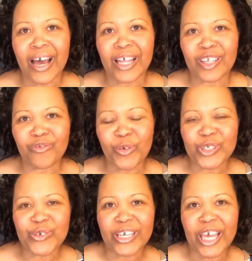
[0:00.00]
I look
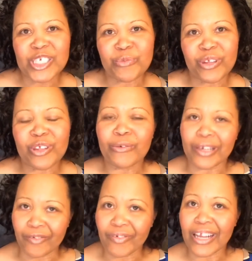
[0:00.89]
forward to engaging with you
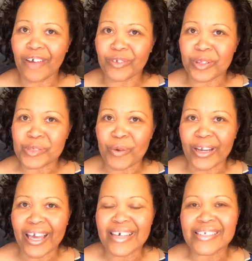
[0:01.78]
even after this
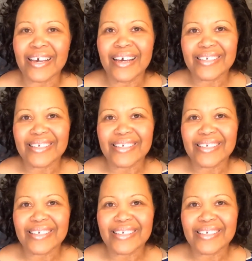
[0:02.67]
broadcast.